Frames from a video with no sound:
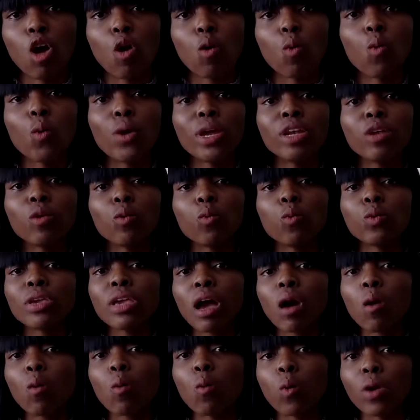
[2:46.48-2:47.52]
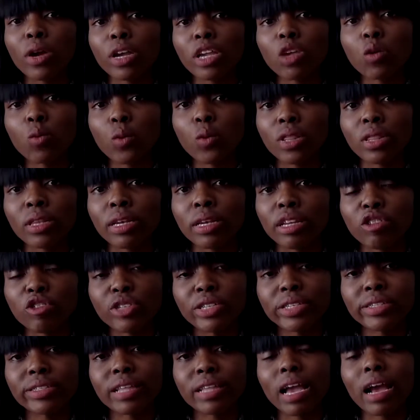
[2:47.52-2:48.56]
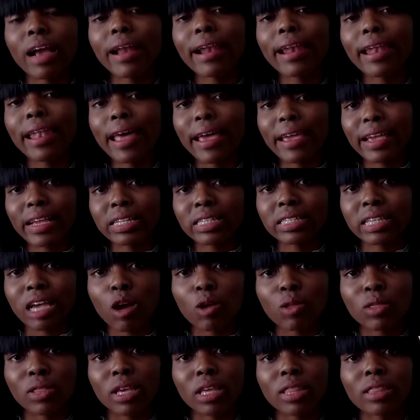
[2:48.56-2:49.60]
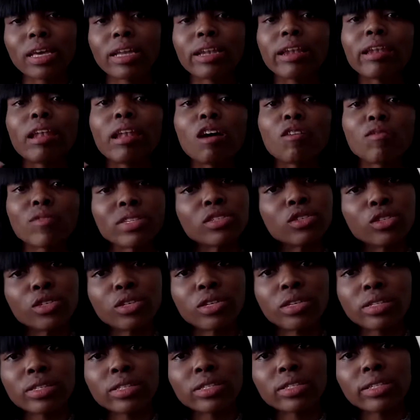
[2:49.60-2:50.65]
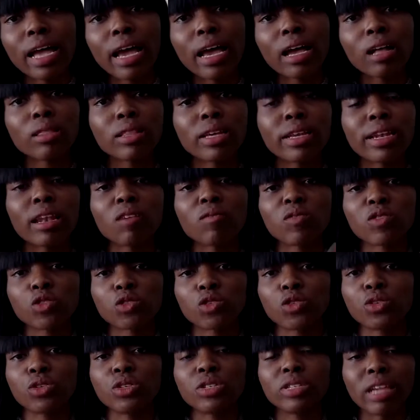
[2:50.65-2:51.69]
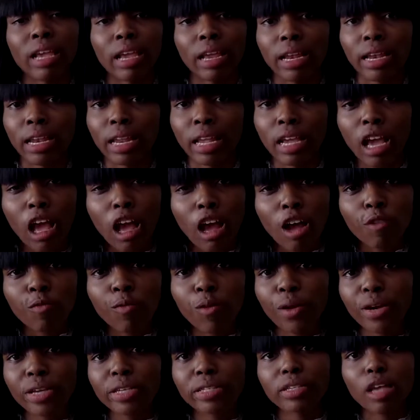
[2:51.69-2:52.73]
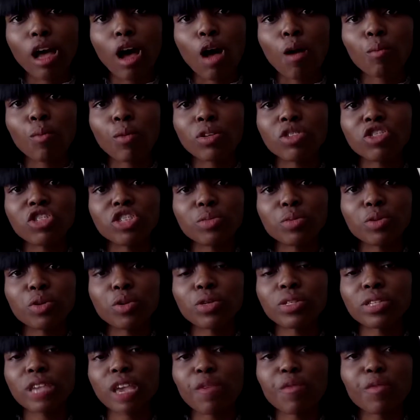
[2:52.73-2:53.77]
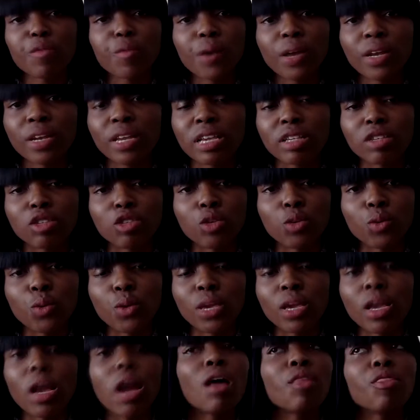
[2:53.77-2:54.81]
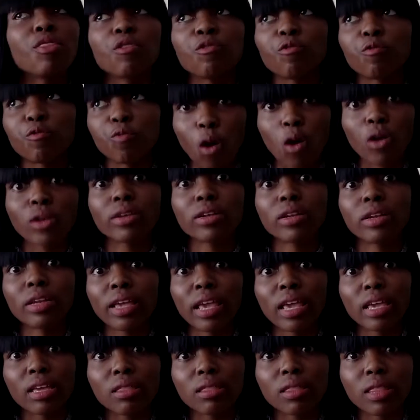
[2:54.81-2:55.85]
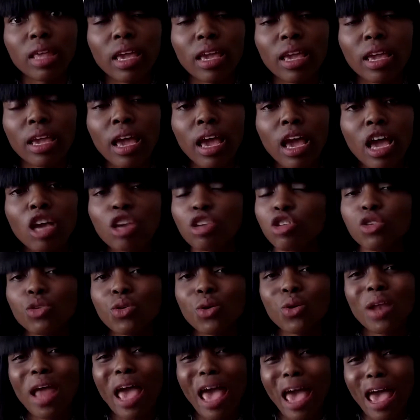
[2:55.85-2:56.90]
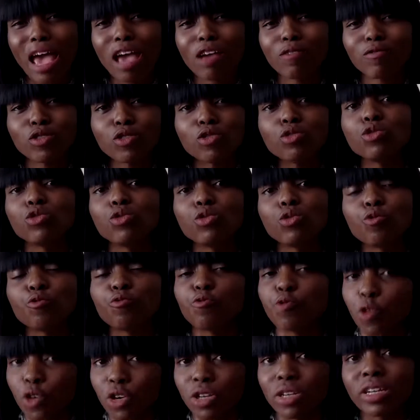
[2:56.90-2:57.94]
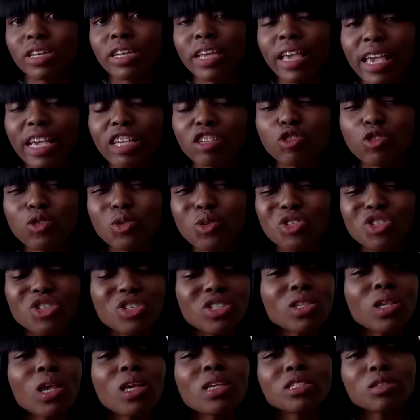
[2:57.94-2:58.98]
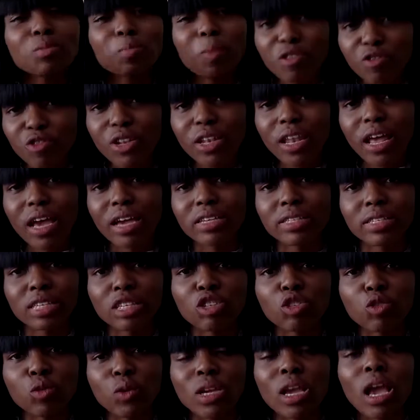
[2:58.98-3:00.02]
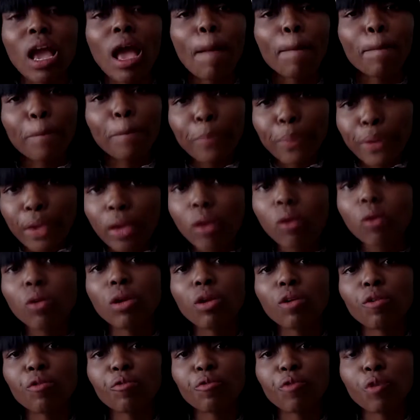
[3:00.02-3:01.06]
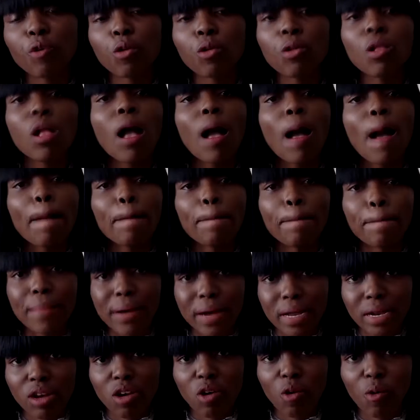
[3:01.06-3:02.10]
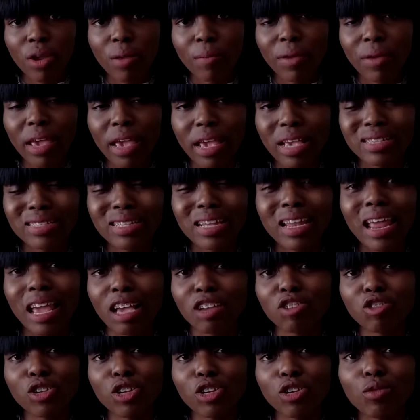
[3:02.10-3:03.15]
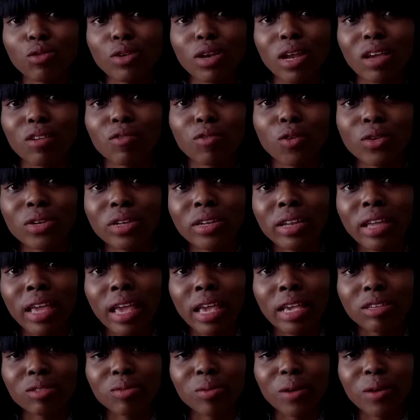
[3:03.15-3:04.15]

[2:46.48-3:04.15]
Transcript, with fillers: when we are working with niches, there are clients out there that love a certain style, that love a certain technique. For example, just because everyone is doing the fondant cake thing, you don't have to do fondant cakes. You could just specialize in doing beautiful buttercream cakes that actually look like fondant cakes,